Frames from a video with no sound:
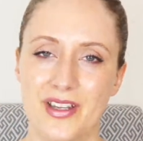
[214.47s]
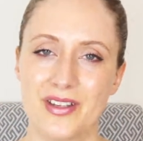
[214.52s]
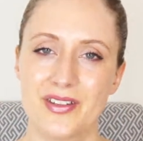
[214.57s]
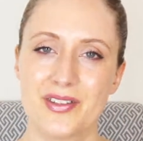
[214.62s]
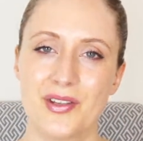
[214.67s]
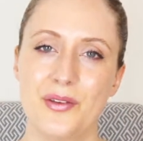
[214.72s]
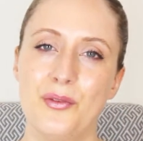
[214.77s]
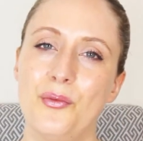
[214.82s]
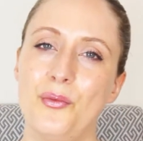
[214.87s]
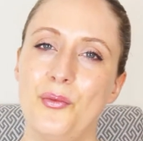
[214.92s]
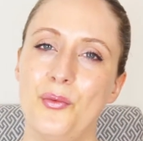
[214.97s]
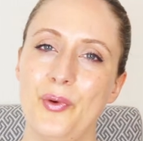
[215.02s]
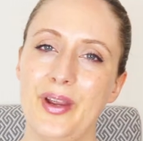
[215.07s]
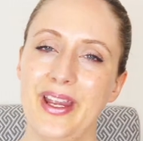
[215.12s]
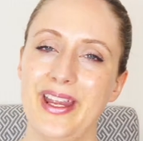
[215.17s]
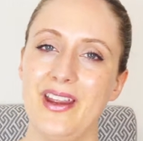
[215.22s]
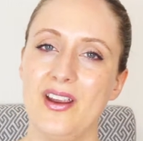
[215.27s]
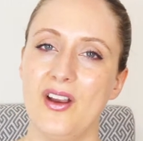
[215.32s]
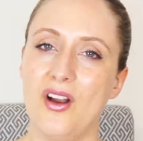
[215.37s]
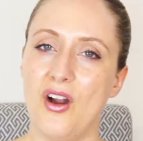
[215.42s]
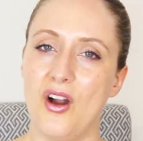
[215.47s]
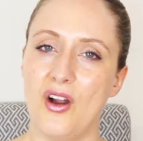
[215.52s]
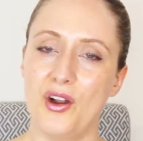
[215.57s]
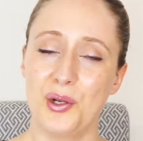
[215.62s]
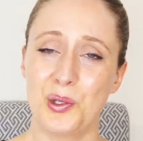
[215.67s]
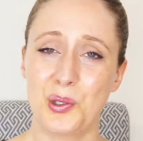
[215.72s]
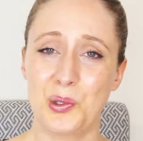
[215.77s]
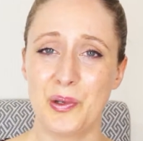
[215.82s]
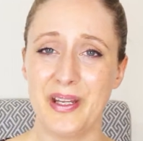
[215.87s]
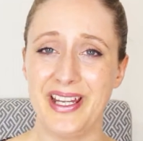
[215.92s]
So we are
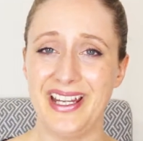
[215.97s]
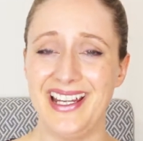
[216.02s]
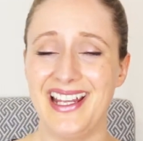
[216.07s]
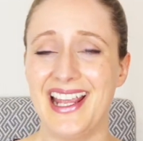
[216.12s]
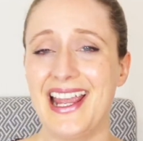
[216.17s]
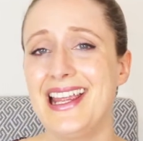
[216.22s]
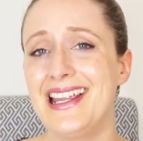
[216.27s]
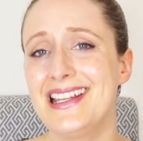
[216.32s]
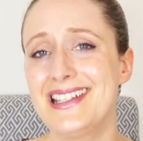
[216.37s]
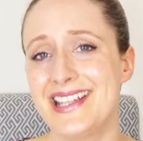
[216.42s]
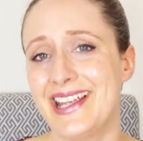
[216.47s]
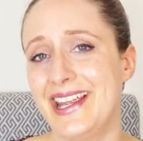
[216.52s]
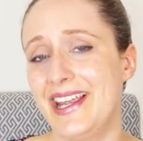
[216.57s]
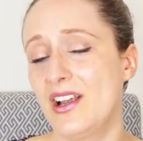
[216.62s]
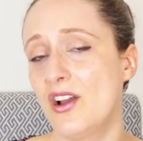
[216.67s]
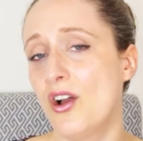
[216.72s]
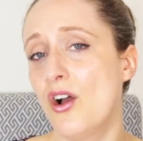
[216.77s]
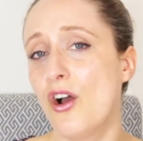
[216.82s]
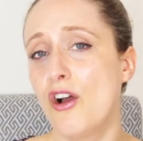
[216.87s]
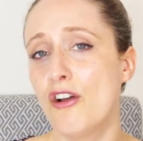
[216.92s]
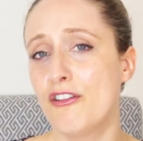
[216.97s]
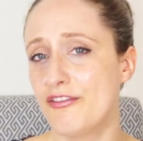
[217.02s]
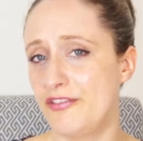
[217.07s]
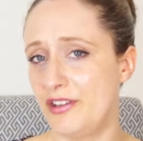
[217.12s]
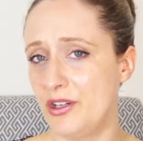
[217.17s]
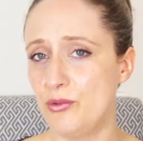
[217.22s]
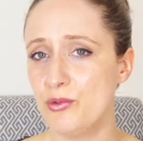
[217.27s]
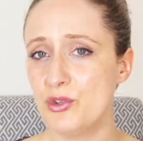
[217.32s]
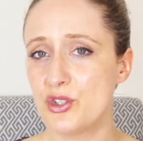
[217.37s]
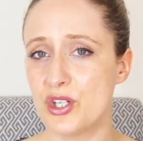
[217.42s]
creating our
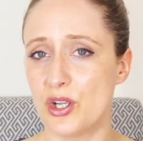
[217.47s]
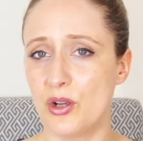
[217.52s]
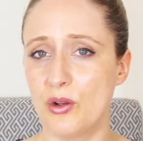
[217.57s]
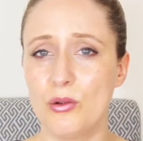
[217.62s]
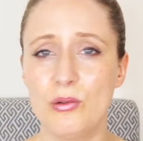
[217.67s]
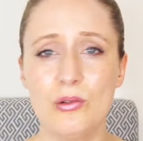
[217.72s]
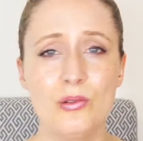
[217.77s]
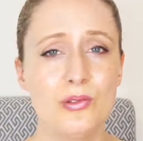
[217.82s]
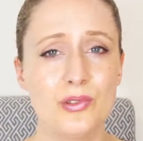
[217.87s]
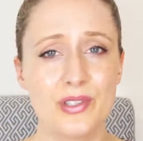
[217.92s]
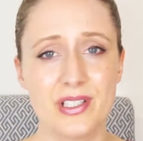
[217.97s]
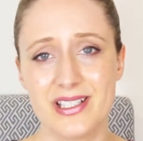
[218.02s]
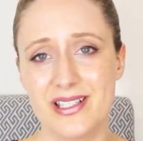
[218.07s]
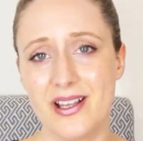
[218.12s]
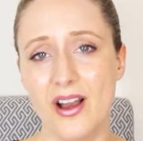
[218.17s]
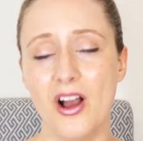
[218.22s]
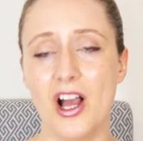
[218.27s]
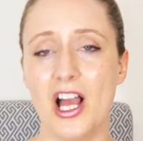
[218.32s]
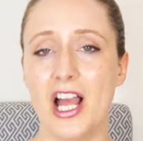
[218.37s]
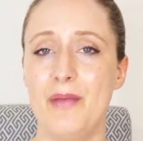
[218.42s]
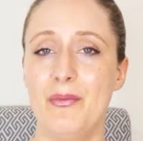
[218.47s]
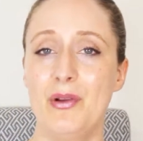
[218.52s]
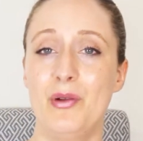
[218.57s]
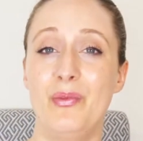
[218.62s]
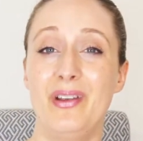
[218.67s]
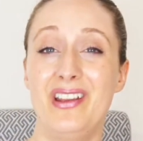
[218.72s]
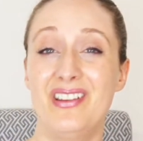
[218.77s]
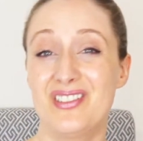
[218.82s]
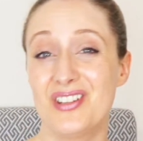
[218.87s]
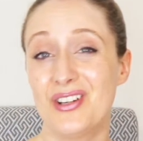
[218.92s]
future all the time, and
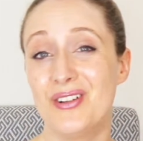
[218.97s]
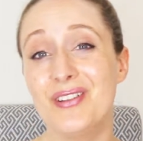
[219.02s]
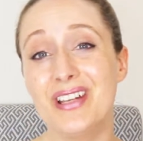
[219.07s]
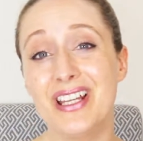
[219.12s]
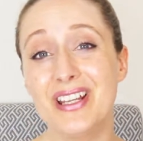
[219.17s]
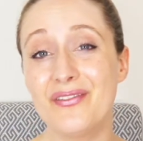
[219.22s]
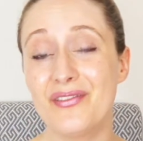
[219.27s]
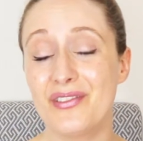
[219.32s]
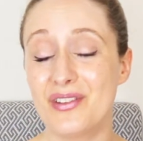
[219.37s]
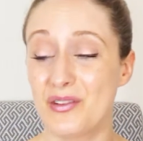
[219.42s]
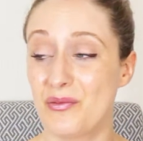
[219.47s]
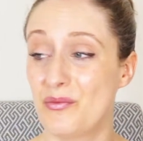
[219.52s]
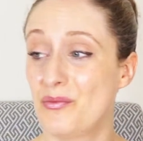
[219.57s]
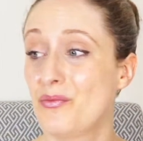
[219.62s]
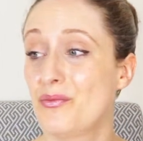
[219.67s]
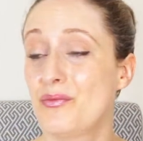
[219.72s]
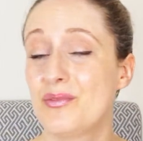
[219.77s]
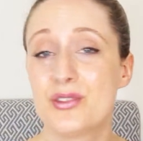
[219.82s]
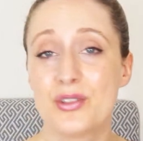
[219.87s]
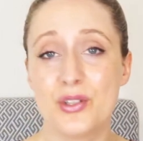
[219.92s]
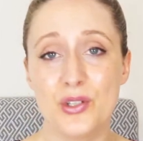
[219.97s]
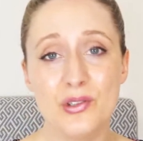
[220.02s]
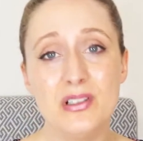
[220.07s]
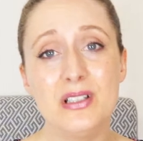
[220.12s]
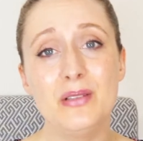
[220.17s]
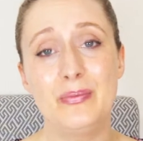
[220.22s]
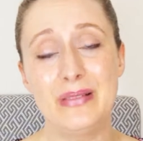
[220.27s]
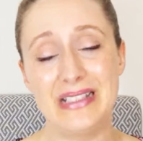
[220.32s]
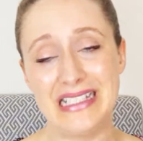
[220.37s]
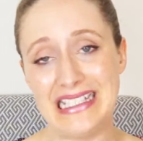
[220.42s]
we don't even
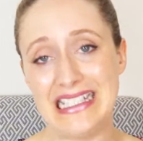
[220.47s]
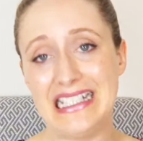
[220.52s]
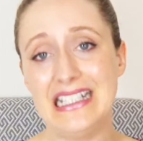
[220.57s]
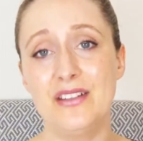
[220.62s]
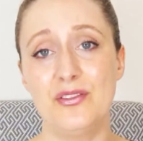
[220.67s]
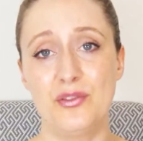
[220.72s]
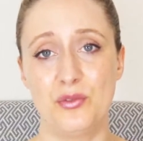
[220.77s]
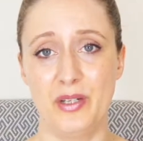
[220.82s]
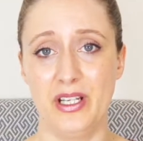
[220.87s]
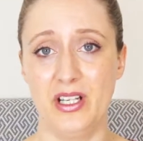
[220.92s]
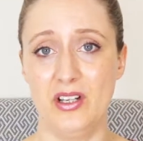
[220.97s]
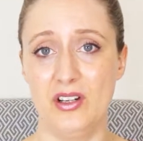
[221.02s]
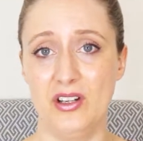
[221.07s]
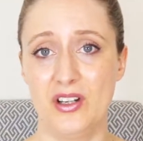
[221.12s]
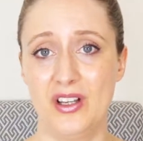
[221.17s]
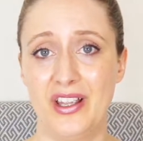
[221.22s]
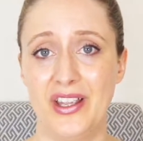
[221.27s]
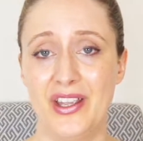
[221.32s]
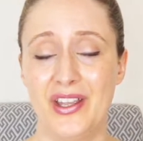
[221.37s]
truly believe we are.